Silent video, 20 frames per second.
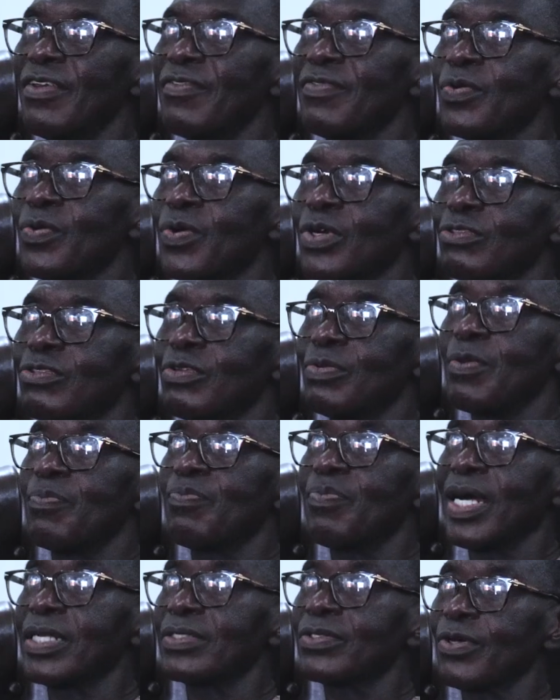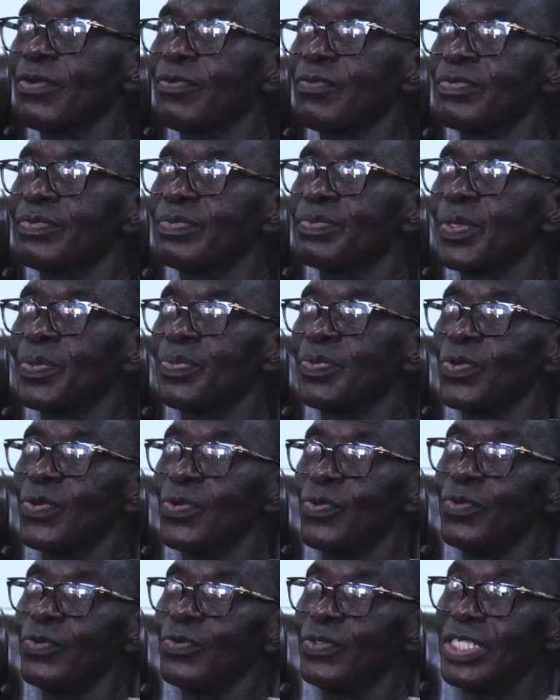if you want to be part of people
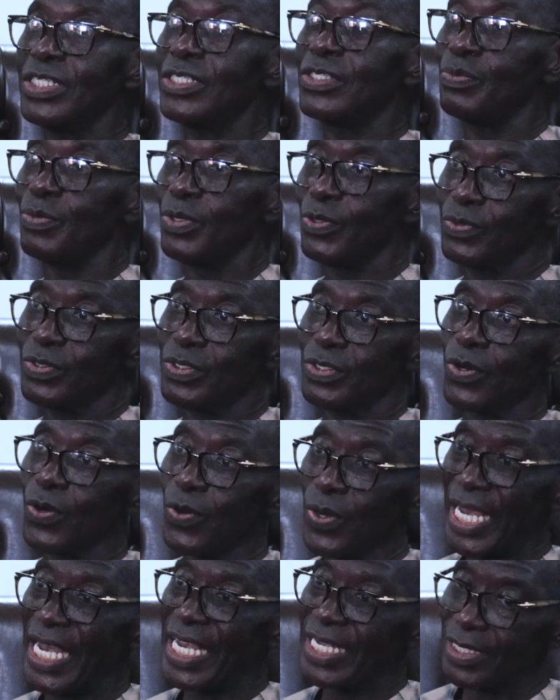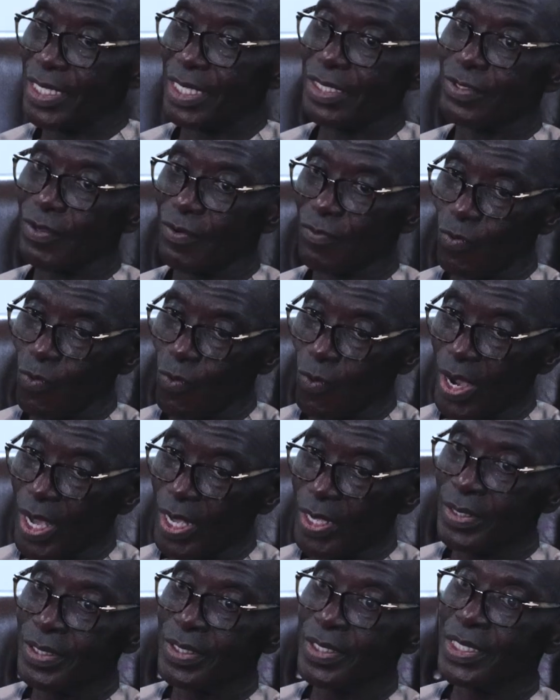who distribute or agent of COA,